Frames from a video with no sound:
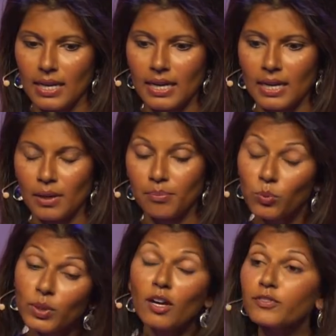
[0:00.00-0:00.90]
Uh, but
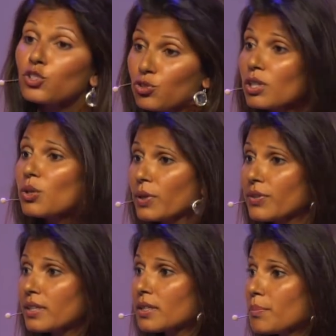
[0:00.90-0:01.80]
we often struggle with
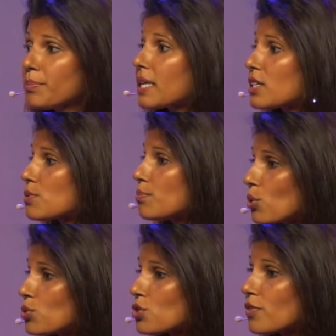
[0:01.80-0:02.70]
it because
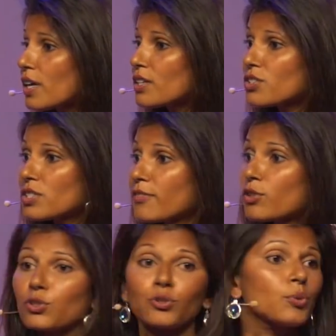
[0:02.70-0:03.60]
most of us
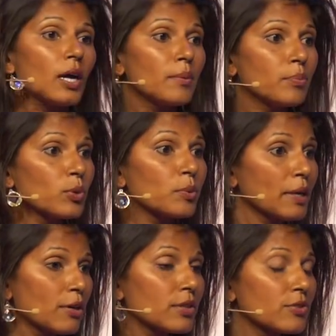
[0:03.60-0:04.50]
never grew up with
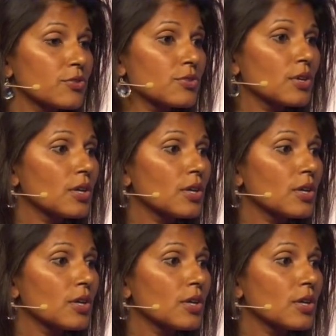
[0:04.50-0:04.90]
parents